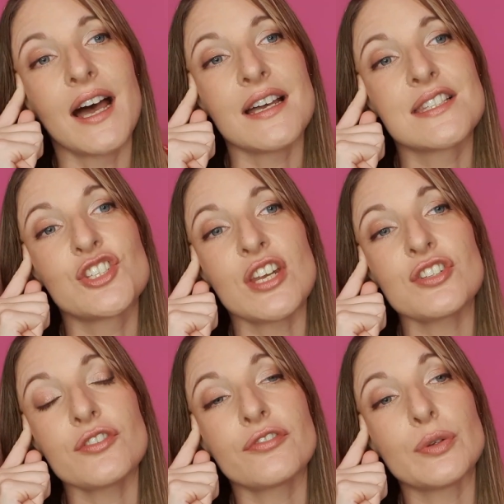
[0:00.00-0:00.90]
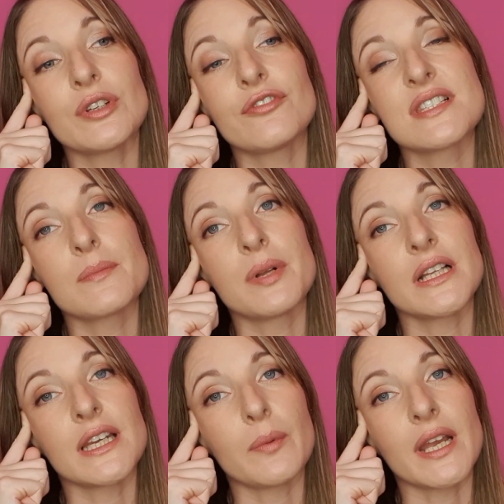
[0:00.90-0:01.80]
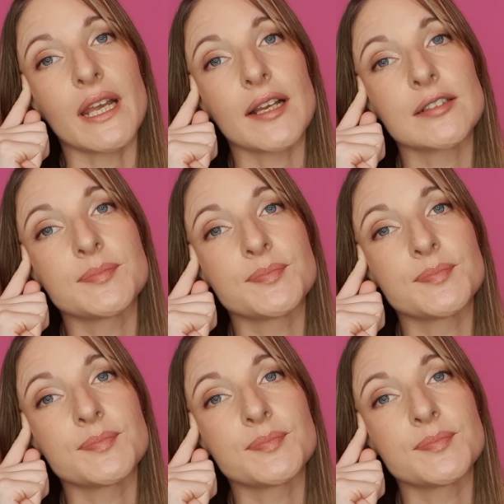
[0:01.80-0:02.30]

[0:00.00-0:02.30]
as Gender Fluid Visibility Week.